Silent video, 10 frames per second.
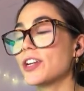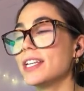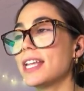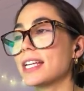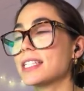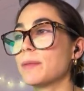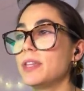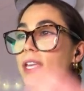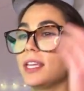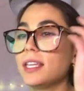
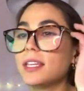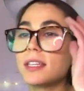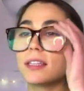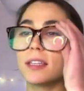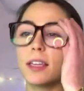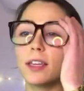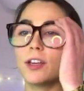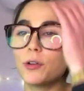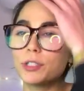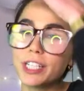accepting
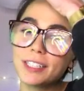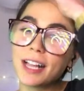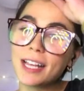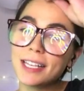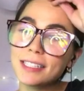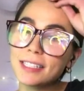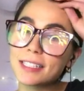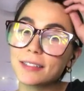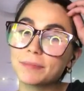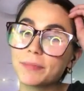coaching clients,
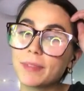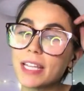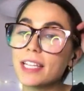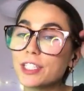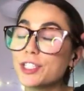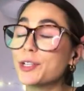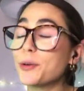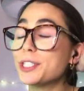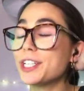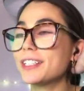ADHD
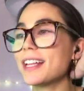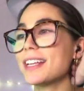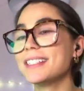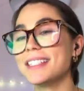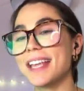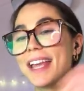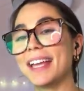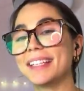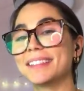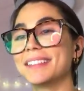coaching clients,
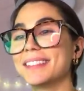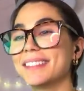and